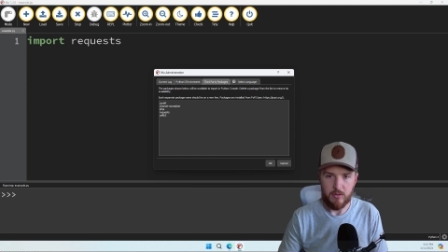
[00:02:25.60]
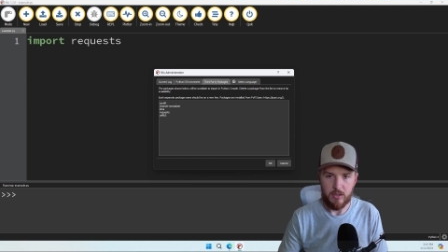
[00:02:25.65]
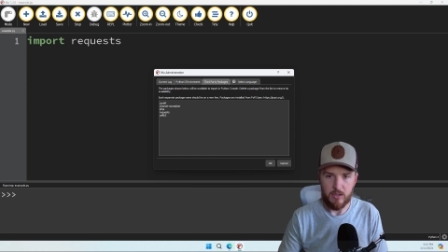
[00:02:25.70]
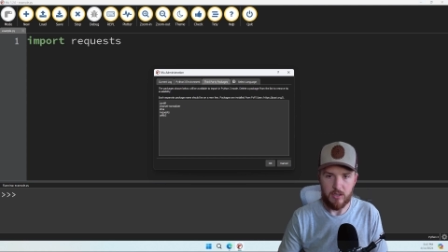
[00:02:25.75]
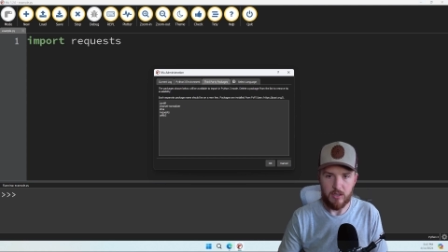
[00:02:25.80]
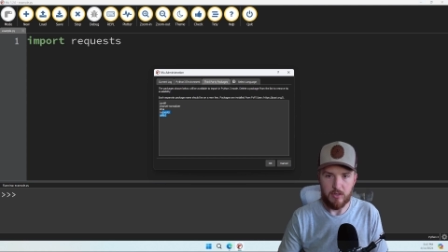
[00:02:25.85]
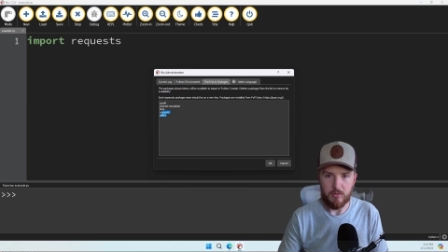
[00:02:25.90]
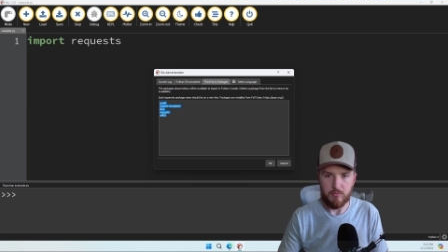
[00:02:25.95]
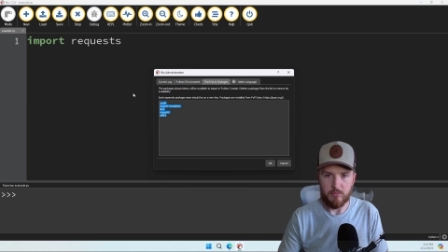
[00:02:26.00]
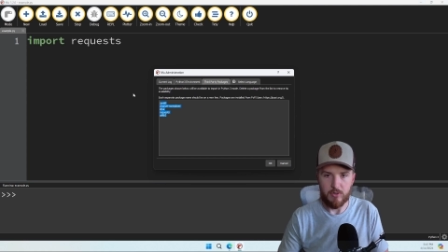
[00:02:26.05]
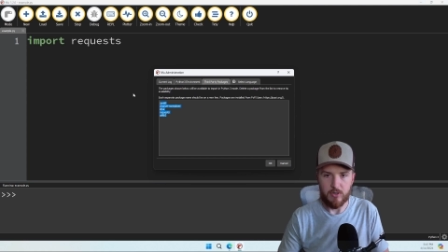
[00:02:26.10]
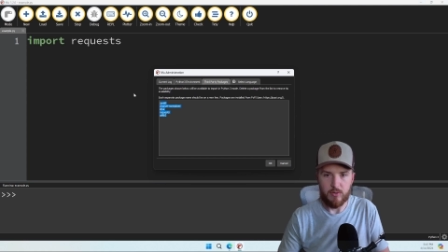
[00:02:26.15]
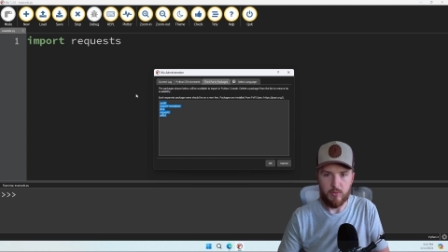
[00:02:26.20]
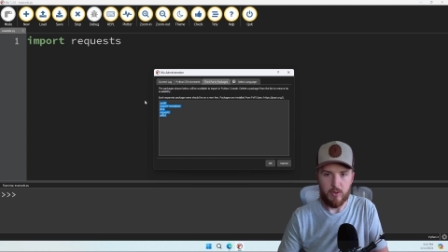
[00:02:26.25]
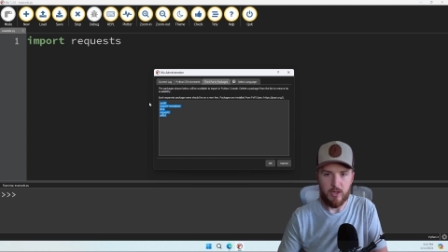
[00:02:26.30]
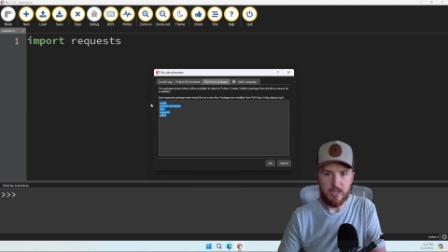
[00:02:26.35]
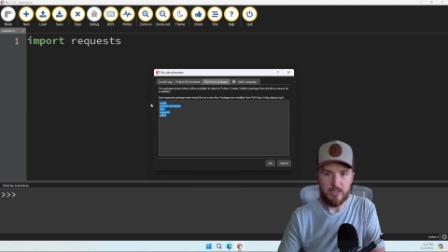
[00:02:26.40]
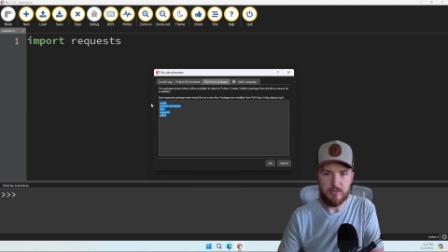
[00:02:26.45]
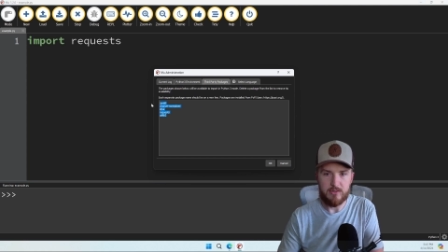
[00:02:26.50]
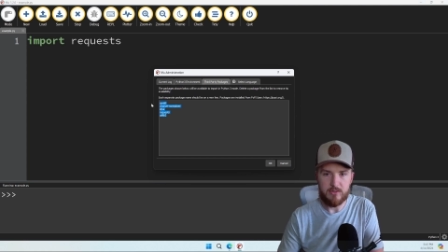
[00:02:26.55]

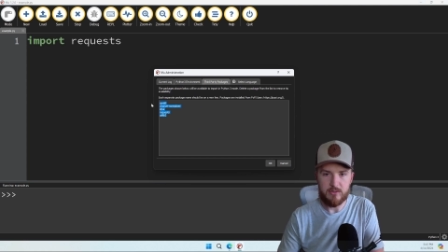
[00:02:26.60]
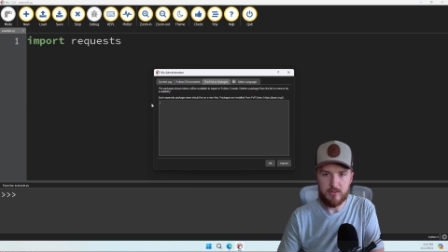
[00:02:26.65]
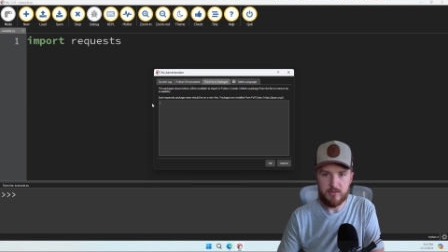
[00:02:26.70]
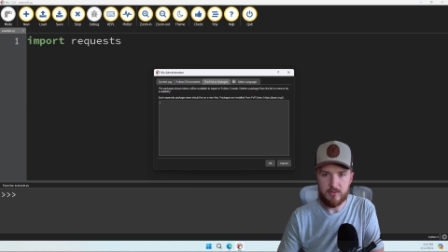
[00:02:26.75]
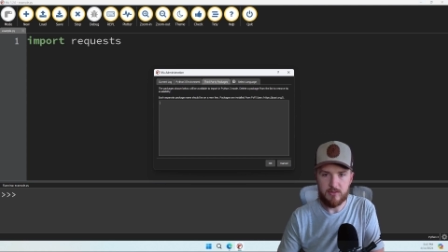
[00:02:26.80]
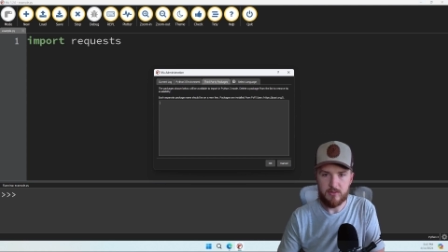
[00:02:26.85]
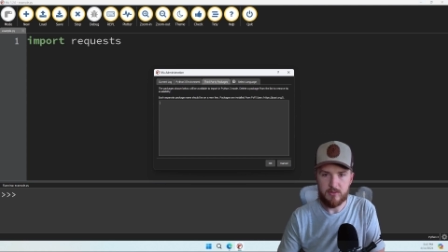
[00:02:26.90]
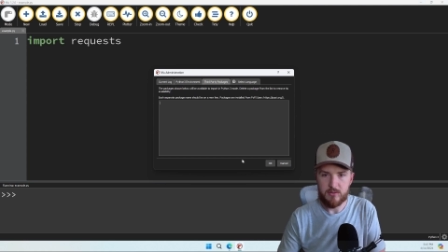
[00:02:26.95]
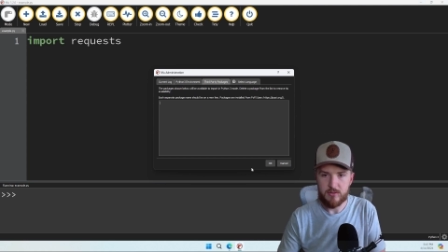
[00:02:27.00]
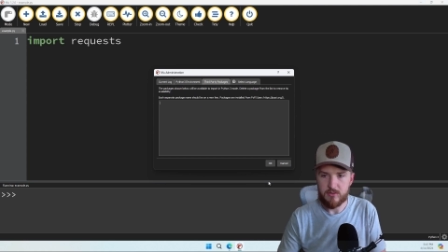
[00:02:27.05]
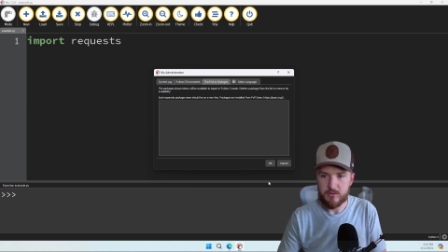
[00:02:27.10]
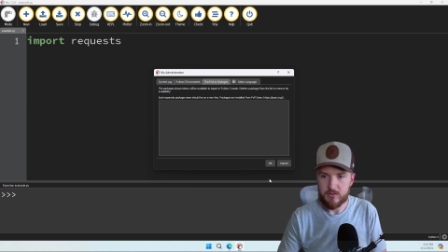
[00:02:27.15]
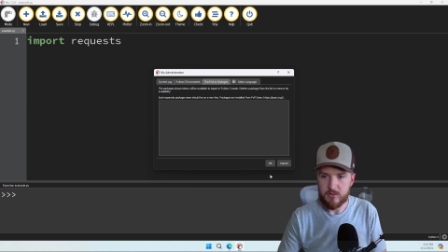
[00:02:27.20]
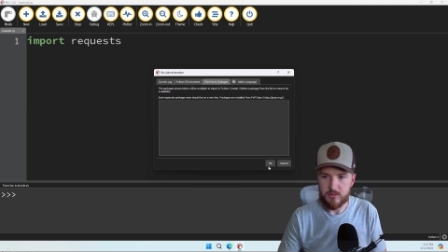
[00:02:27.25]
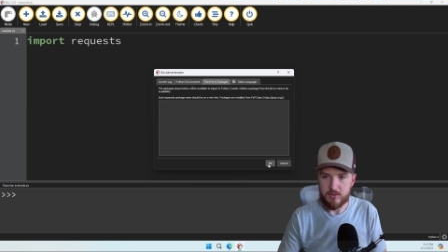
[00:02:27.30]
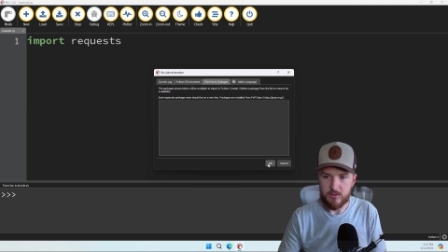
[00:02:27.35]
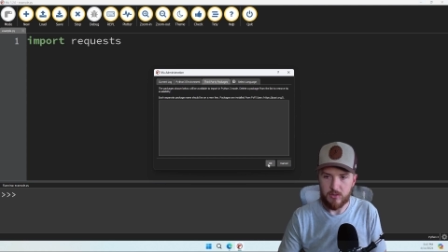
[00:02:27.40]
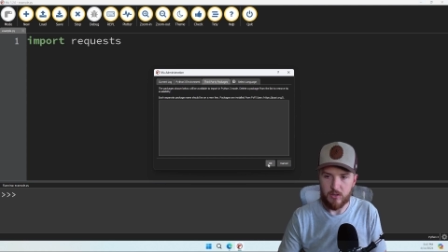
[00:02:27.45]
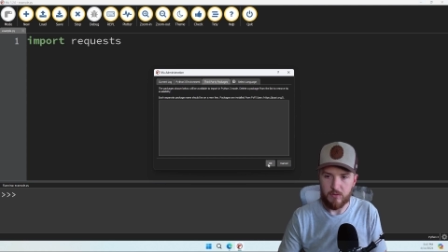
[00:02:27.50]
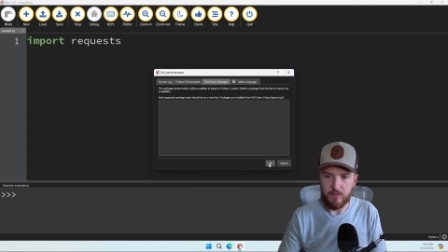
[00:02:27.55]
requests,
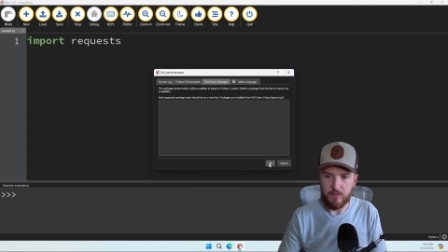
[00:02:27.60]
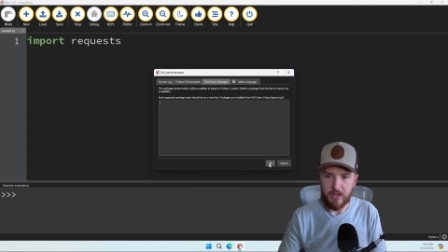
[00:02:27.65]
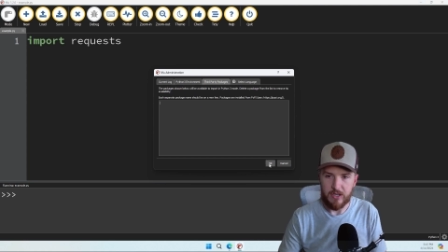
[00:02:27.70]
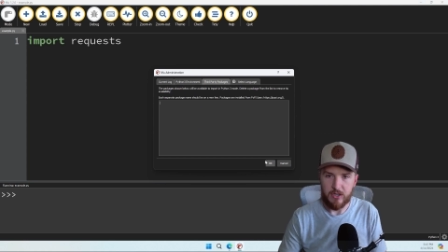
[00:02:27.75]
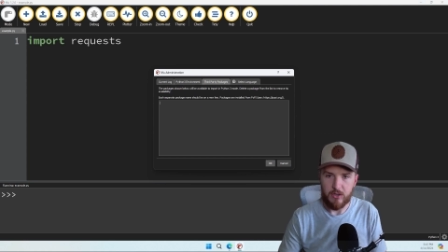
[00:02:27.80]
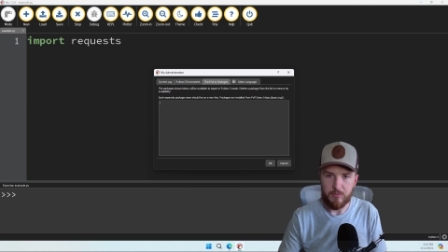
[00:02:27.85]
so if I